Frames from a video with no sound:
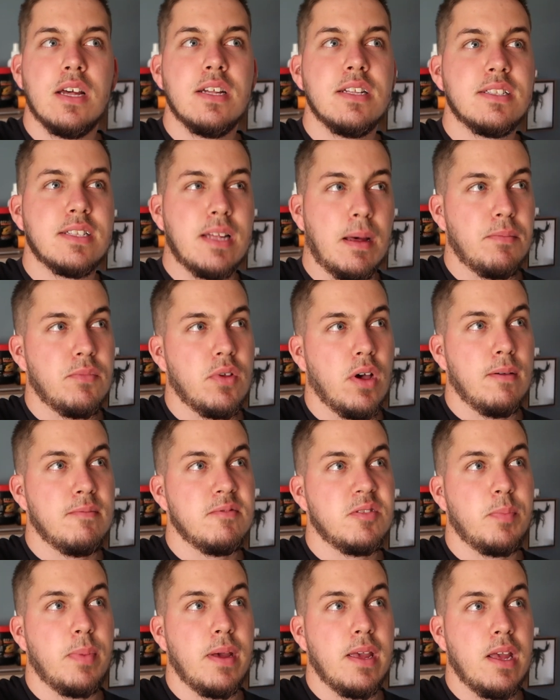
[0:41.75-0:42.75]

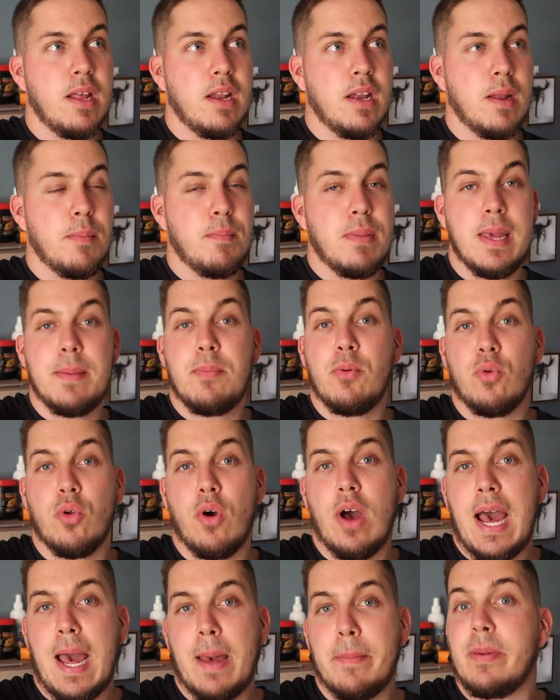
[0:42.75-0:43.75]
Sometimes being people
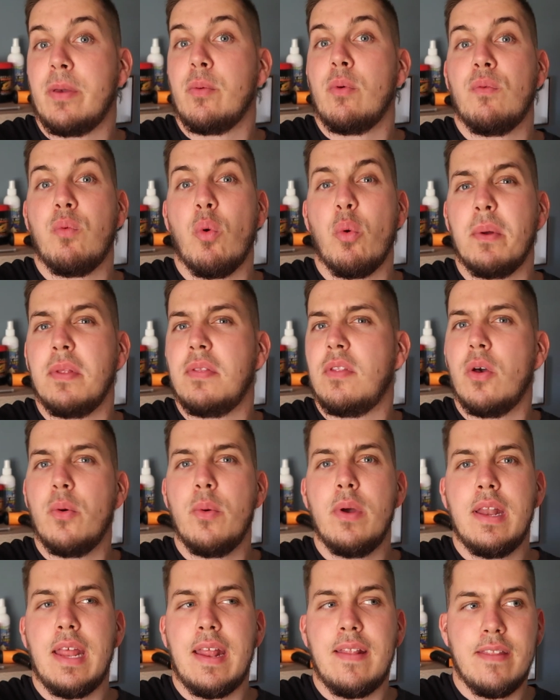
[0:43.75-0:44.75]
not happy with what we're
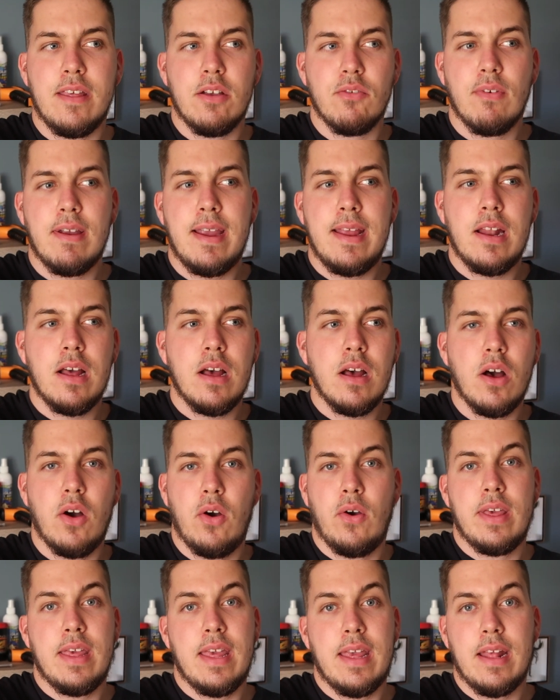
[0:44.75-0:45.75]
doing in the arena,
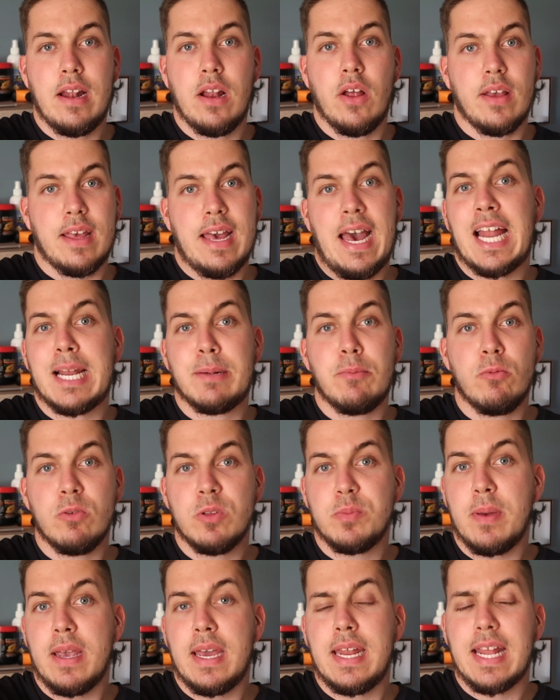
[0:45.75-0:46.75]
i.e. like animals
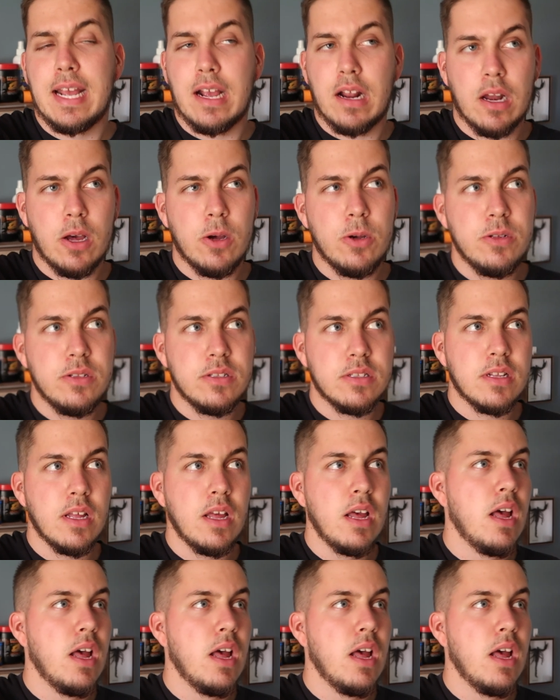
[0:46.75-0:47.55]
being enclosed.